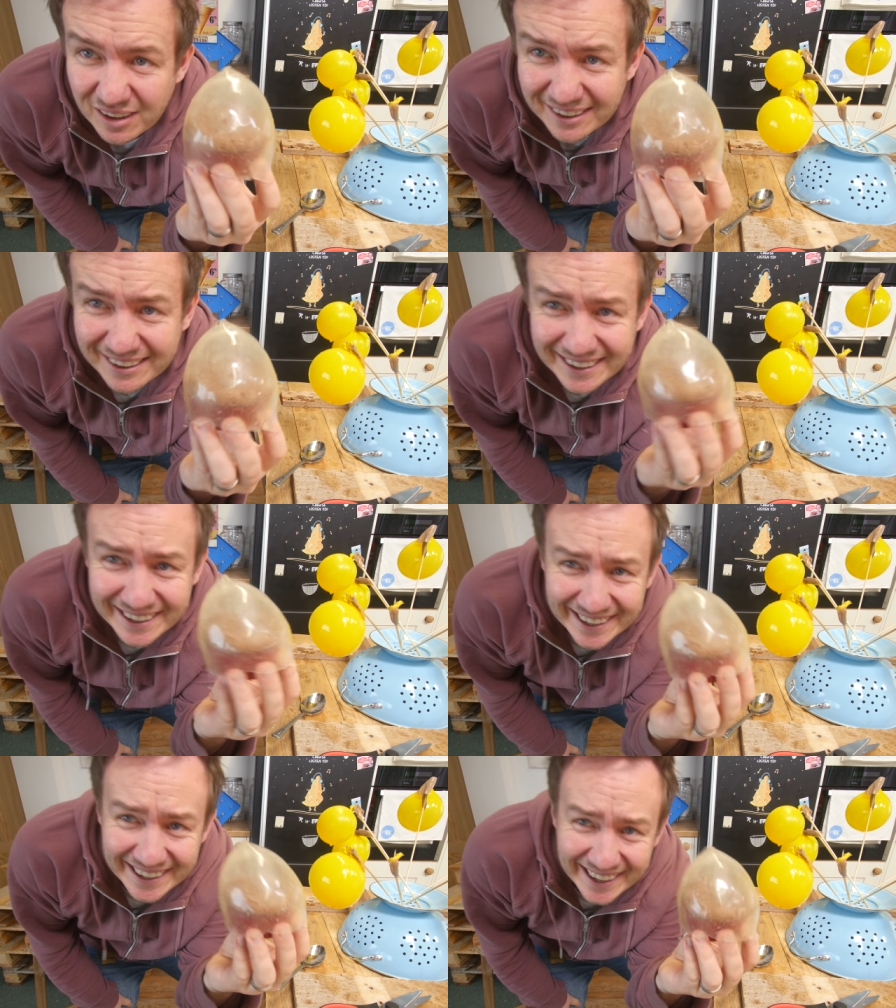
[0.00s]

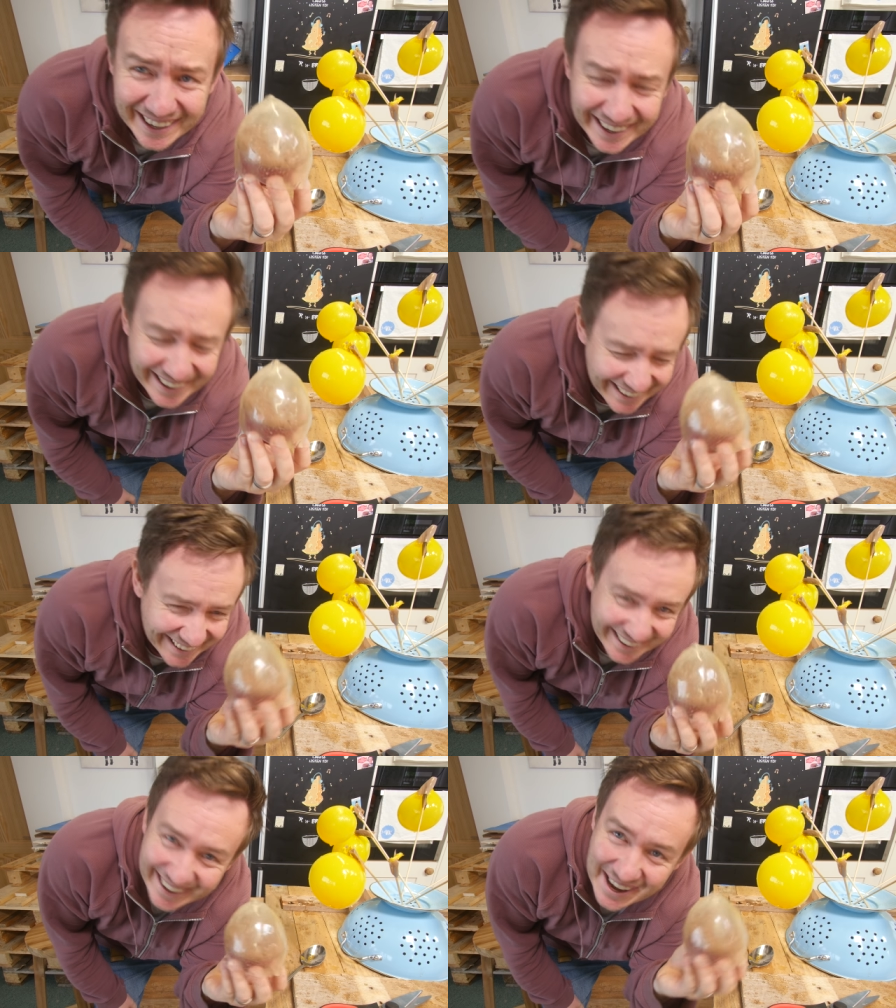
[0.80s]

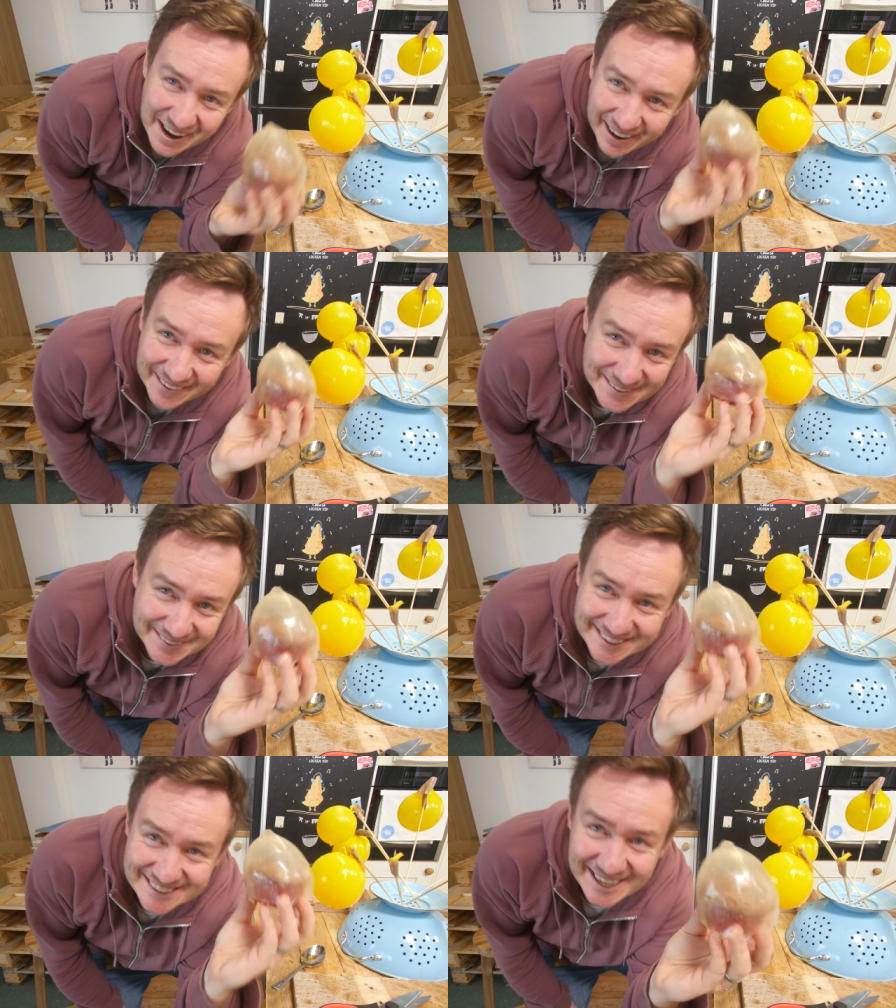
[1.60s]
I'm not even
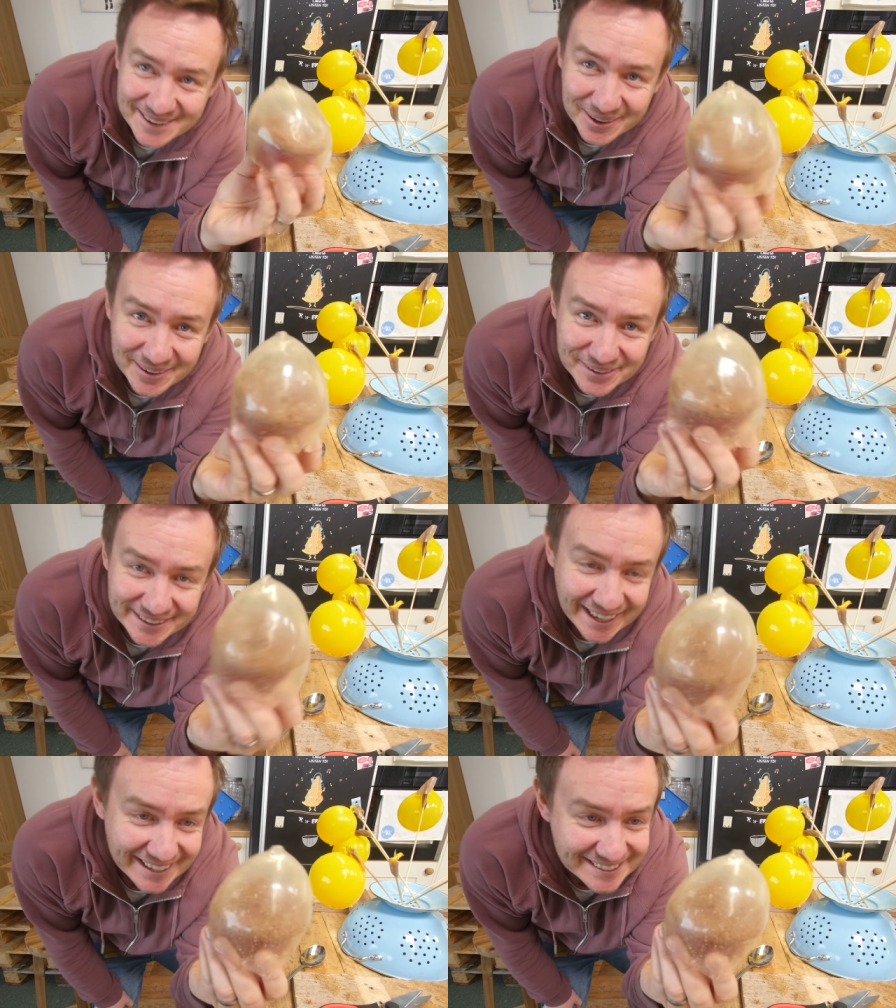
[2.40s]
going to say what I think
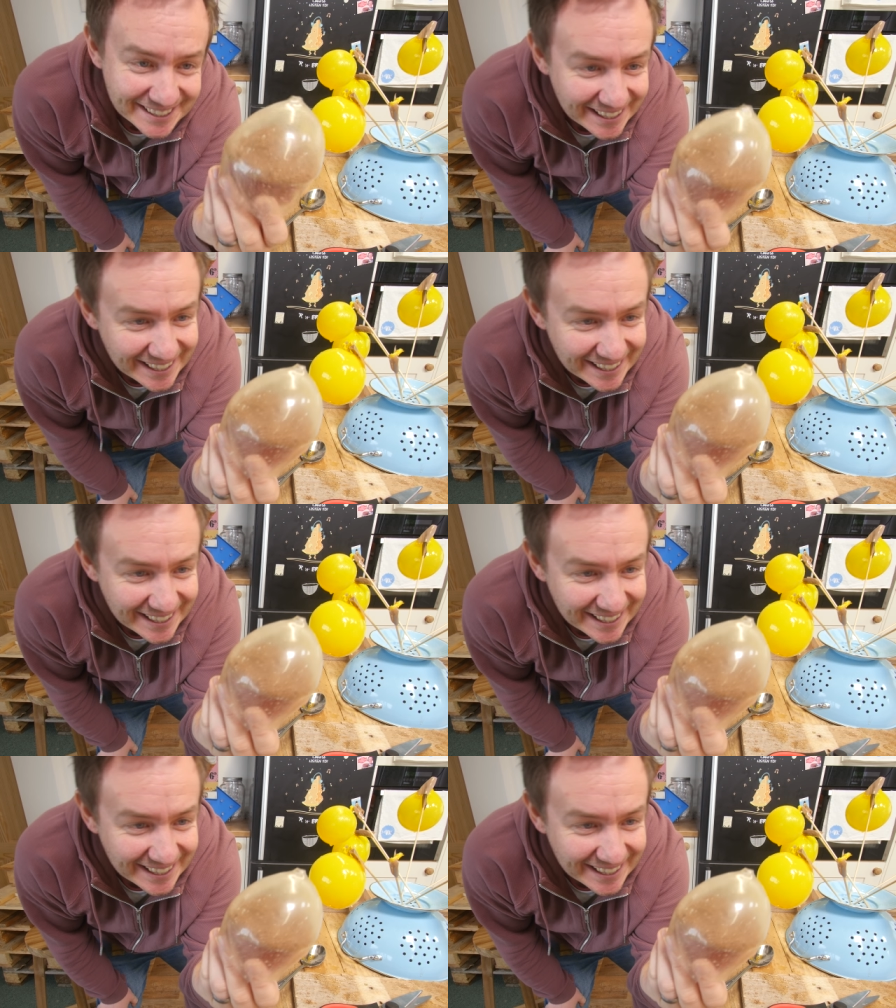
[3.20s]
that is.